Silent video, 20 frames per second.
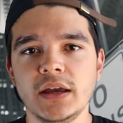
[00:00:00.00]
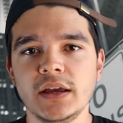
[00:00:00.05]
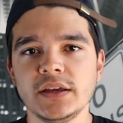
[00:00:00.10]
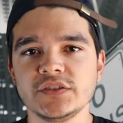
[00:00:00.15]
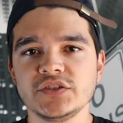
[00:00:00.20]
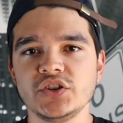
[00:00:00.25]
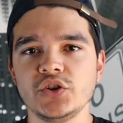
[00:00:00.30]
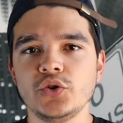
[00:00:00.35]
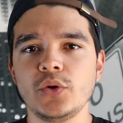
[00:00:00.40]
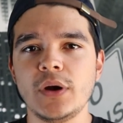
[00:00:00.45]

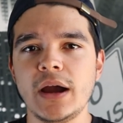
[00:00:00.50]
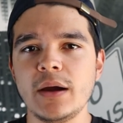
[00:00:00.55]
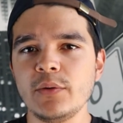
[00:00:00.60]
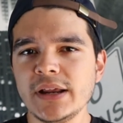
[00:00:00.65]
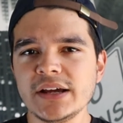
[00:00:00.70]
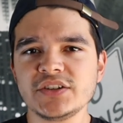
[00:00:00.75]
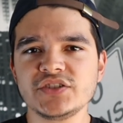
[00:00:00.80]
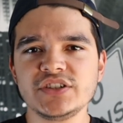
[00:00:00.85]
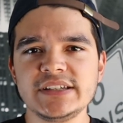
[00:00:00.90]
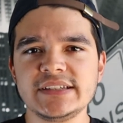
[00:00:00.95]
So I would
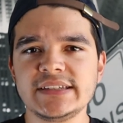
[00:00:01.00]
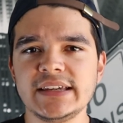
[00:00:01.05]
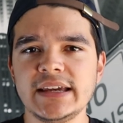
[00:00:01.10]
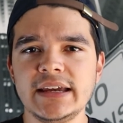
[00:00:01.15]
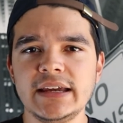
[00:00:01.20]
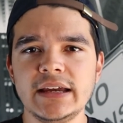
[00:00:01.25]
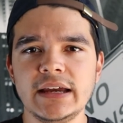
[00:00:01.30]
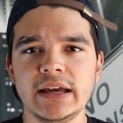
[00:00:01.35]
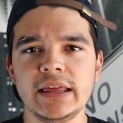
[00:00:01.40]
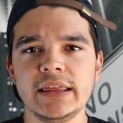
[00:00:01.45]
actually
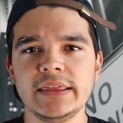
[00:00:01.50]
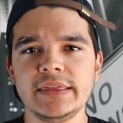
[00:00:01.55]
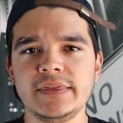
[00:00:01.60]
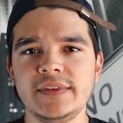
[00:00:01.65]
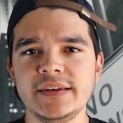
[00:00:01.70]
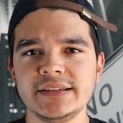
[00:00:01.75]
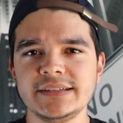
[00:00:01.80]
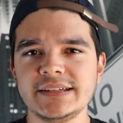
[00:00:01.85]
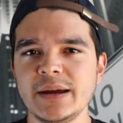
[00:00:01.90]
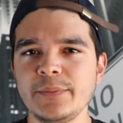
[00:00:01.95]
say
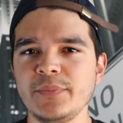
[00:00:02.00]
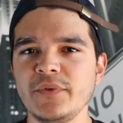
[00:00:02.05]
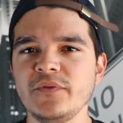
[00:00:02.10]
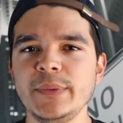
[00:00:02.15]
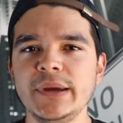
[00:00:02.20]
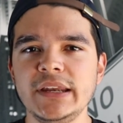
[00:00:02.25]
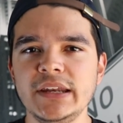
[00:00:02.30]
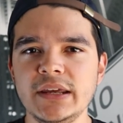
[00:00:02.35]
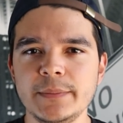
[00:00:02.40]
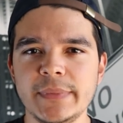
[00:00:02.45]
this type of
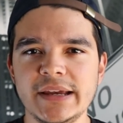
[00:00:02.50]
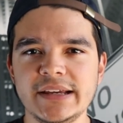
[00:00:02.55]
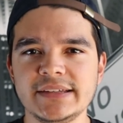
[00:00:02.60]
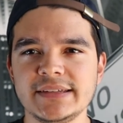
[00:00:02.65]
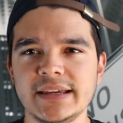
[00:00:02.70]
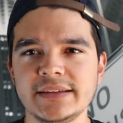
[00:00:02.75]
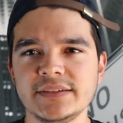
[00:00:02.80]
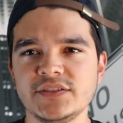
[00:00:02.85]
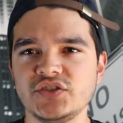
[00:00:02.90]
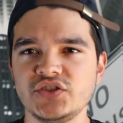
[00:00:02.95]
meaning makes
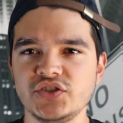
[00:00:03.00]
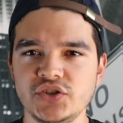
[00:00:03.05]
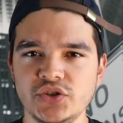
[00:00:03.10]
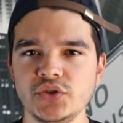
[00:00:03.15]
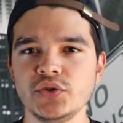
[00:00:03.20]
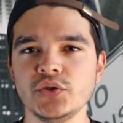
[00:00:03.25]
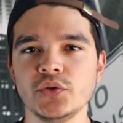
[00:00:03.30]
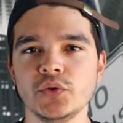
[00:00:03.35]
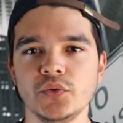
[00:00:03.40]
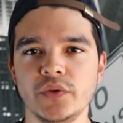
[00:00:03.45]
sense
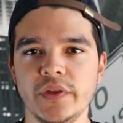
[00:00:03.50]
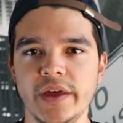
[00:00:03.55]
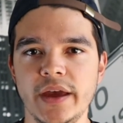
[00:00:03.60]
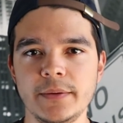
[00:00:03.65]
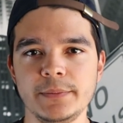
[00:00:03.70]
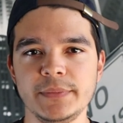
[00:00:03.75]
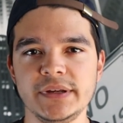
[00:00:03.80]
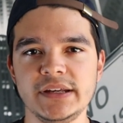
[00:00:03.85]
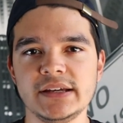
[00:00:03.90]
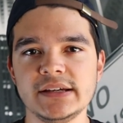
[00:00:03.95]
too
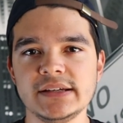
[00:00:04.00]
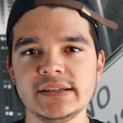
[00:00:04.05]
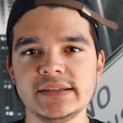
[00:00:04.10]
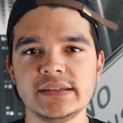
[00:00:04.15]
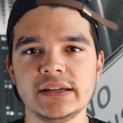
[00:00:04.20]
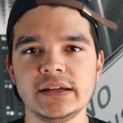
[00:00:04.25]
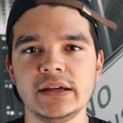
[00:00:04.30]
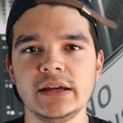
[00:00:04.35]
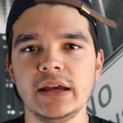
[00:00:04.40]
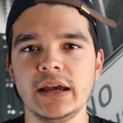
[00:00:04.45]
then,
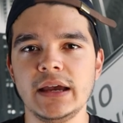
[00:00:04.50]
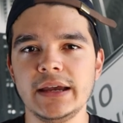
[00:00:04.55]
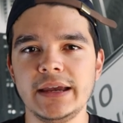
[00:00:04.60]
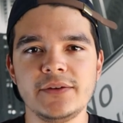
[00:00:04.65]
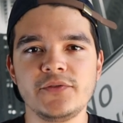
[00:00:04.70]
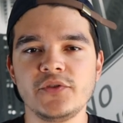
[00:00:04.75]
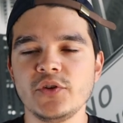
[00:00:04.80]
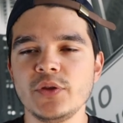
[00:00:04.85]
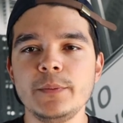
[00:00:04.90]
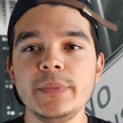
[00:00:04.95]
because
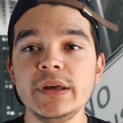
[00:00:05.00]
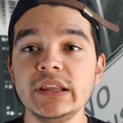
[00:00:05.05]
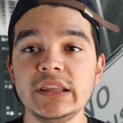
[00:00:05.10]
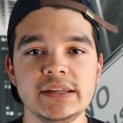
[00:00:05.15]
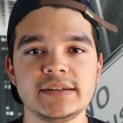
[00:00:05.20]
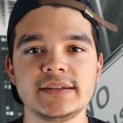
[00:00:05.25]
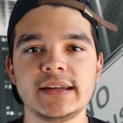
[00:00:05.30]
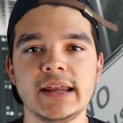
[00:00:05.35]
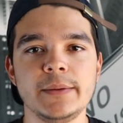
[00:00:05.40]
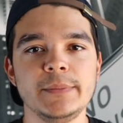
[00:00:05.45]
again, for the
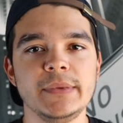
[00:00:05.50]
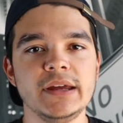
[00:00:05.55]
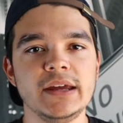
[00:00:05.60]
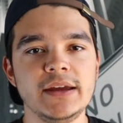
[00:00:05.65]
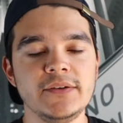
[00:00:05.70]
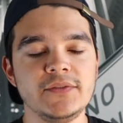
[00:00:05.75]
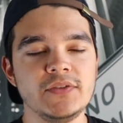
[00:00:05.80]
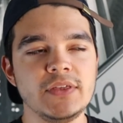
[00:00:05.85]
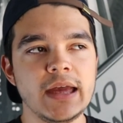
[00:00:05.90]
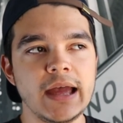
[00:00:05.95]
millionth time,
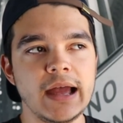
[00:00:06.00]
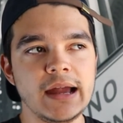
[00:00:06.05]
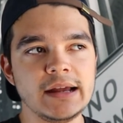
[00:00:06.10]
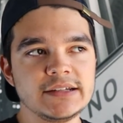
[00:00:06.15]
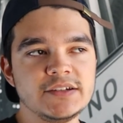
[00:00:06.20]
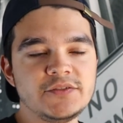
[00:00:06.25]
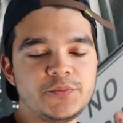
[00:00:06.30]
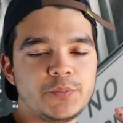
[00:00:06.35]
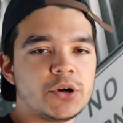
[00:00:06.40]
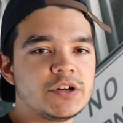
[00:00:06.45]
if the
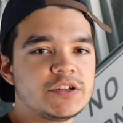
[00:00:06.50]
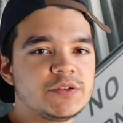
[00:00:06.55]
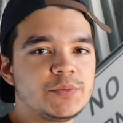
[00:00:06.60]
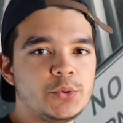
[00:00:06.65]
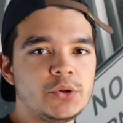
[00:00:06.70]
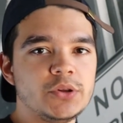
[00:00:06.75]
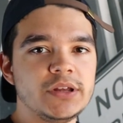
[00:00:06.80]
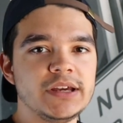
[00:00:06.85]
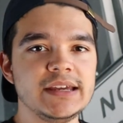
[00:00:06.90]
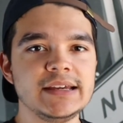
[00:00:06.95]
active
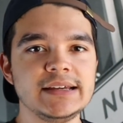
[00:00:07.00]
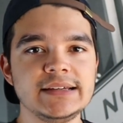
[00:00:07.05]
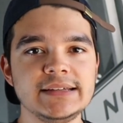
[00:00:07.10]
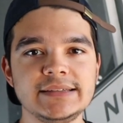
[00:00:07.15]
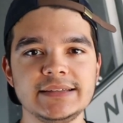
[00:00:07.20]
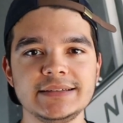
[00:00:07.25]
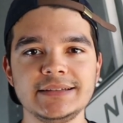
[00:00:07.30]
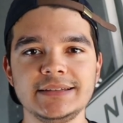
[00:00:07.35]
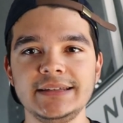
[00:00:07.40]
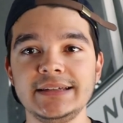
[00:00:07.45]
participle
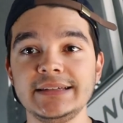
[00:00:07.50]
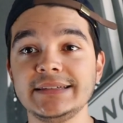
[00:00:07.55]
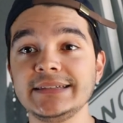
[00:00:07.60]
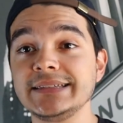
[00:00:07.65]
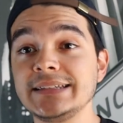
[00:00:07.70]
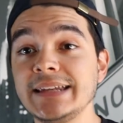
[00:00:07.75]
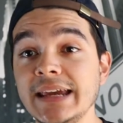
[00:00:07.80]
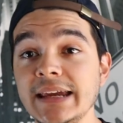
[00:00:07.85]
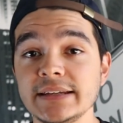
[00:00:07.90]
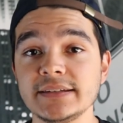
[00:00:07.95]
is the
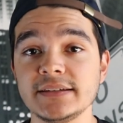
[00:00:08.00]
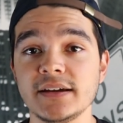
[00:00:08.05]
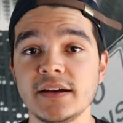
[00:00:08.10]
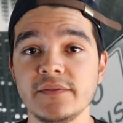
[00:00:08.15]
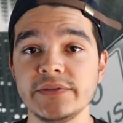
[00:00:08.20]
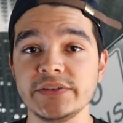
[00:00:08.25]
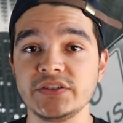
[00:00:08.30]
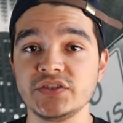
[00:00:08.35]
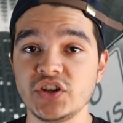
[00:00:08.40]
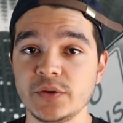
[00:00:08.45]
state
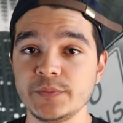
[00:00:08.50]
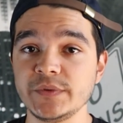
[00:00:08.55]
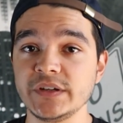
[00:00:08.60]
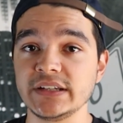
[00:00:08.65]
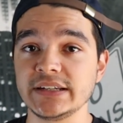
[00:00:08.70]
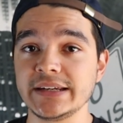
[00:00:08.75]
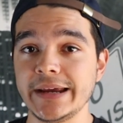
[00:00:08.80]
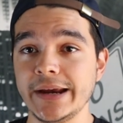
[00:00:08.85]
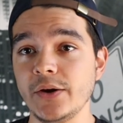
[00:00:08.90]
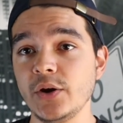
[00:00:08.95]
of a
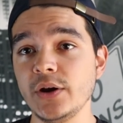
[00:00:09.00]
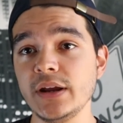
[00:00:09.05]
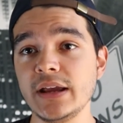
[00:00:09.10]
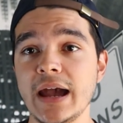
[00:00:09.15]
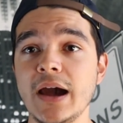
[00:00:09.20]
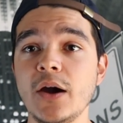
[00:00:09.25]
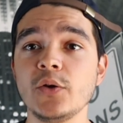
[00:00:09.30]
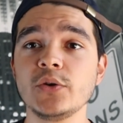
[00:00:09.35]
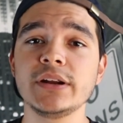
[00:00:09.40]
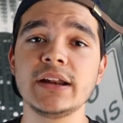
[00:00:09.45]
subject carrying
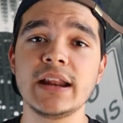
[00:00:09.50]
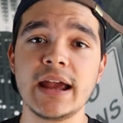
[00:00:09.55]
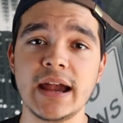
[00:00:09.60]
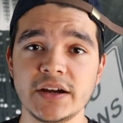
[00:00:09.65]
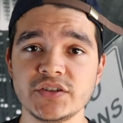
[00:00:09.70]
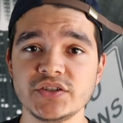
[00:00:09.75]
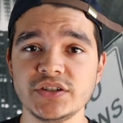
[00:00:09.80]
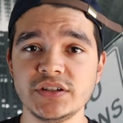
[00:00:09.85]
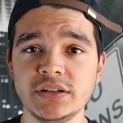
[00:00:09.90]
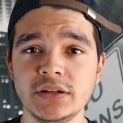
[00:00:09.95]
out an
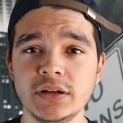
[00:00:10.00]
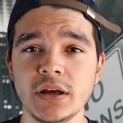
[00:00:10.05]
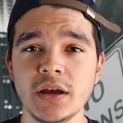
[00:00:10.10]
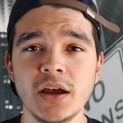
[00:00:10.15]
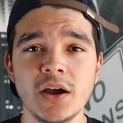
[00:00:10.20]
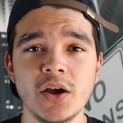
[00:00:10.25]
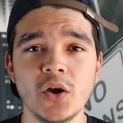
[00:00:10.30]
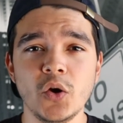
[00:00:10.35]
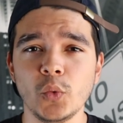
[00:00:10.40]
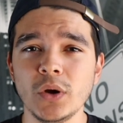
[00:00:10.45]
action,
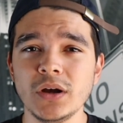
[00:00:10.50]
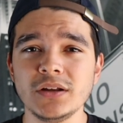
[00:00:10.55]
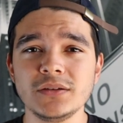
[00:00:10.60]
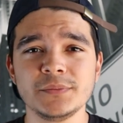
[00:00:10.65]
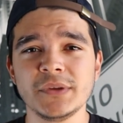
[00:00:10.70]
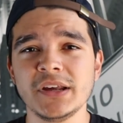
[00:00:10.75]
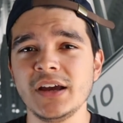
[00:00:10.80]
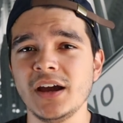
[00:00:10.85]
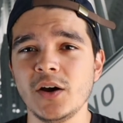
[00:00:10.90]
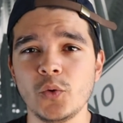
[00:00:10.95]

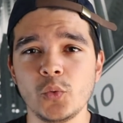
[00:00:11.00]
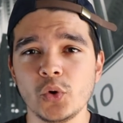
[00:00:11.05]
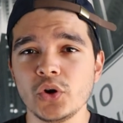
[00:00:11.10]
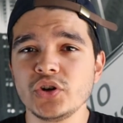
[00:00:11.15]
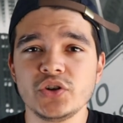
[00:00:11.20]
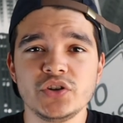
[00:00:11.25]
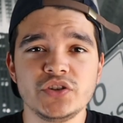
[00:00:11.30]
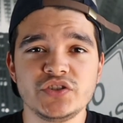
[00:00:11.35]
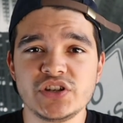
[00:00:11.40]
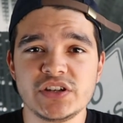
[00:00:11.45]
well, a
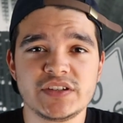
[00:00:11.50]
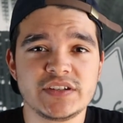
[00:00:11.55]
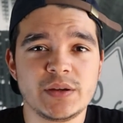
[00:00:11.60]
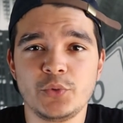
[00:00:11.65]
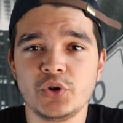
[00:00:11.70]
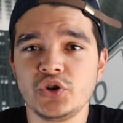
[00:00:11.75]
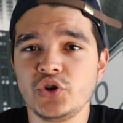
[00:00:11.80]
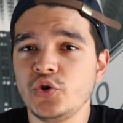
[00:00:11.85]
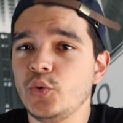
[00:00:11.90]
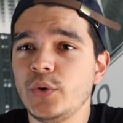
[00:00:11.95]
worker is just
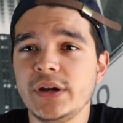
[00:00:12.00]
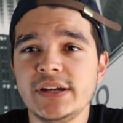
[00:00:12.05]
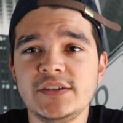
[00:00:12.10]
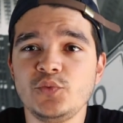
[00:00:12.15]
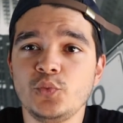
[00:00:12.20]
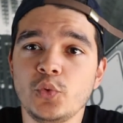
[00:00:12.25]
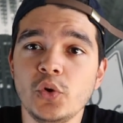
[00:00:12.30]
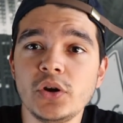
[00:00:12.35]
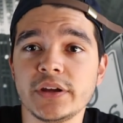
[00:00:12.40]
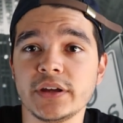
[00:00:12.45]
someone who is
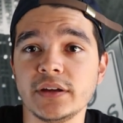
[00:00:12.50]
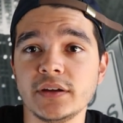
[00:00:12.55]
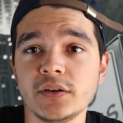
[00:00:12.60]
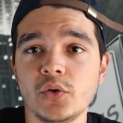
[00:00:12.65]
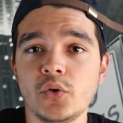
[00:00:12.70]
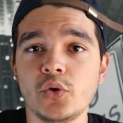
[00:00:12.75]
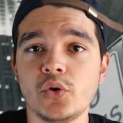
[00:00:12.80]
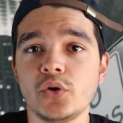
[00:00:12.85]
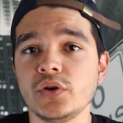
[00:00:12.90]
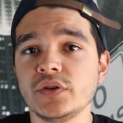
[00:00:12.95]
working,
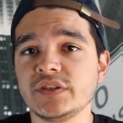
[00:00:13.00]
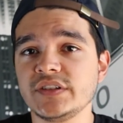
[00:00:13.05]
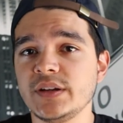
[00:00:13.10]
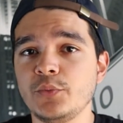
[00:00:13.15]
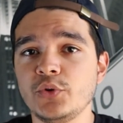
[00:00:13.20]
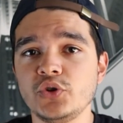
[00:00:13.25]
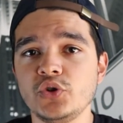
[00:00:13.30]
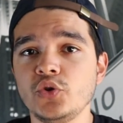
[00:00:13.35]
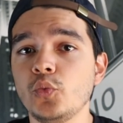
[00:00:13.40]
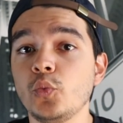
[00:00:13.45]
or
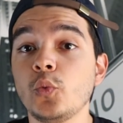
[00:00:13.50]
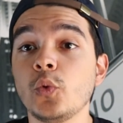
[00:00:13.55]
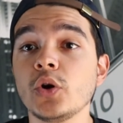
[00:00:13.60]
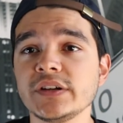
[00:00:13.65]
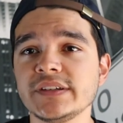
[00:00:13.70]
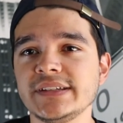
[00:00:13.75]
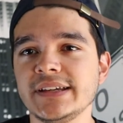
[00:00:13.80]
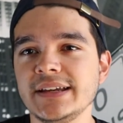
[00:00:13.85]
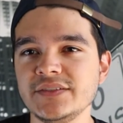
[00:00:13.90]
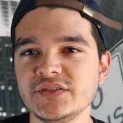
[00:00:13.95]
someone who
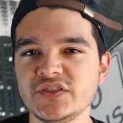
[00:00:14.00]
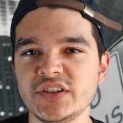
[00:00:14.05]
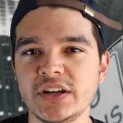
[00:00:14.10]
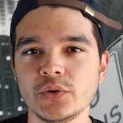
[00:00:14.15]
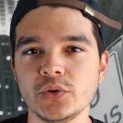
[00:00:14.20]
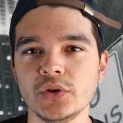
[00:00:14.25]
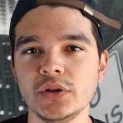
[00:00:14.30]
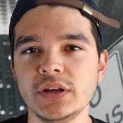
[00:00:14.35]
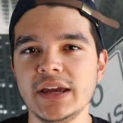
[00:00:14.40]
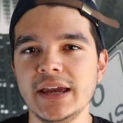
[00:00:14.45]
works in
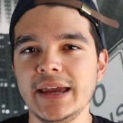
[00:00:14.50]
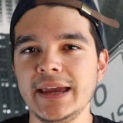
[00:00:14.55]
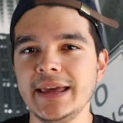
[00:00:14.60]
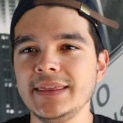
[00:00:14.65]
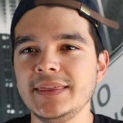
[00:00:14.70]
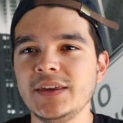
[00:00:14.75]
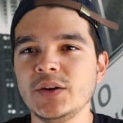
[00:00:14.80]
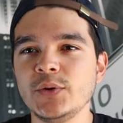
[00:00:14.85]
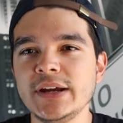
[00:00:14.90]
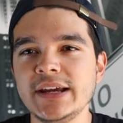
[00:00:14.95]
general.
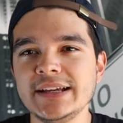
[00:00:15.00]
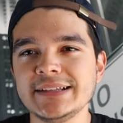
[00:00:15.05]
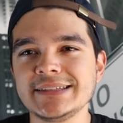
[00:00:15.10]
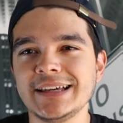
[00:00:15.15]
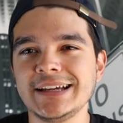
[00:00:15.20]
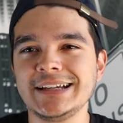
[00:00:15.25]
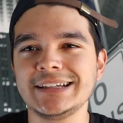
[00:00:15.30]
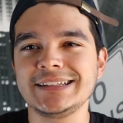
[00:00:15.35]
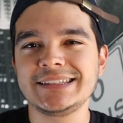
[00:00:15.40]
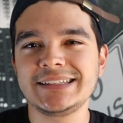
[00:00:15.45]
In theory, it's
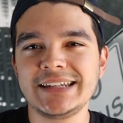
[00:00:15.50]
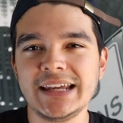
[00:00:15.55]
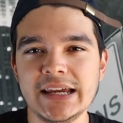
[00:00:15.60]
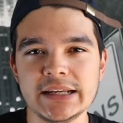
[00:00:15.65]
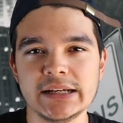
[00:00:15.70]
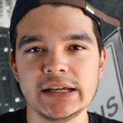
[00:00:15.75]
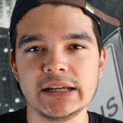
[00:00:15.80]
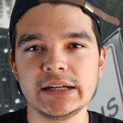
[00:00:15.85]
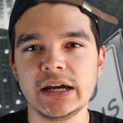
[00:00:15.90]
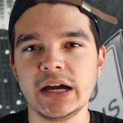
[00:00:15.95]
like a
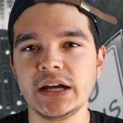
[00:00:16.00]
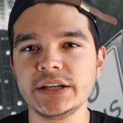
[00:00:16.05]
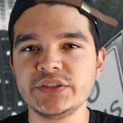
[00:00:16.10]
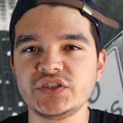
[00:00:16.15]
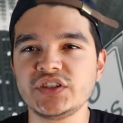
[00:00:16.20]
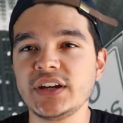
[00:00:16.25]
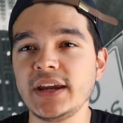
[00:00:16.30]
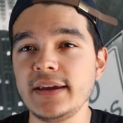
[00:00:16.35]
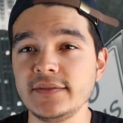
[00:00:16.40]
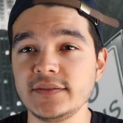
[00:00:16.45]
state, an
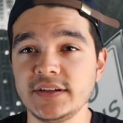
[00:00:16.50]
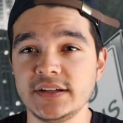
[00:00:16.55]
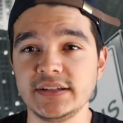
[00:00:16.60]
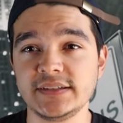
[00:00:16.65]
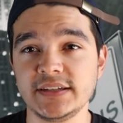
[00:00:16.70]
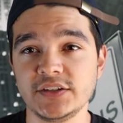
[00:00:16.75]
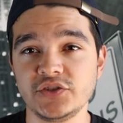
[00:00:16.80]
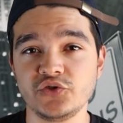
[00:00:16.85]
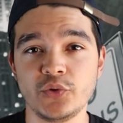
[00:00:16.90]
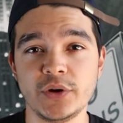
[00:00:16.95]
unchanging
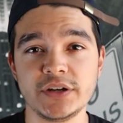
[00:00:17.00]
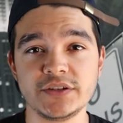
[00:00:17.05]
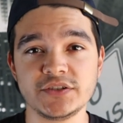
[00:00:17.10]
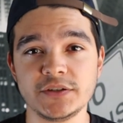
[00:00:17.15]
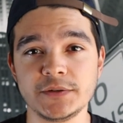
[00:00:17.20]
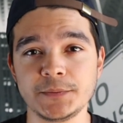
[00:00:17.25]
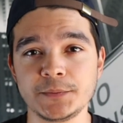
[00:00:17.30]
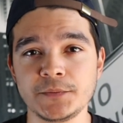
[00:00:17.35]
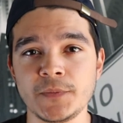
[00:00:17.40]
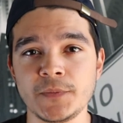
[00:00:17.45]
situation.